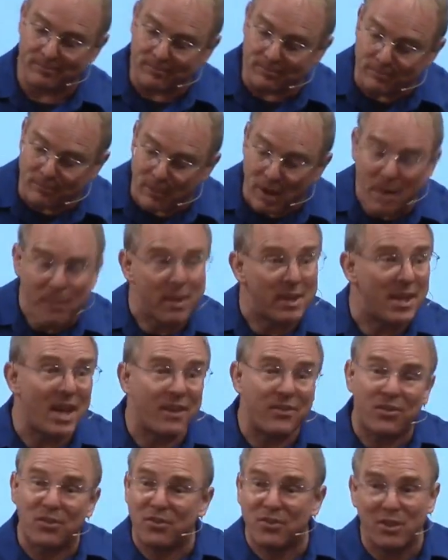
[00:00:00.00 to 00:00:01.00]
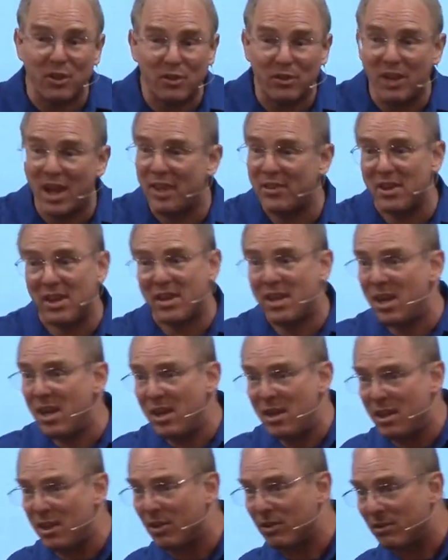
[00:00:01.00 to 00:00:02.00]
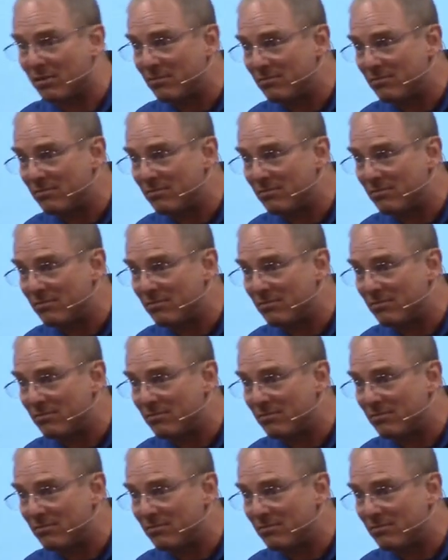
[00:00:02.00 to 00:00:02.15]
maybe that's still not the key here.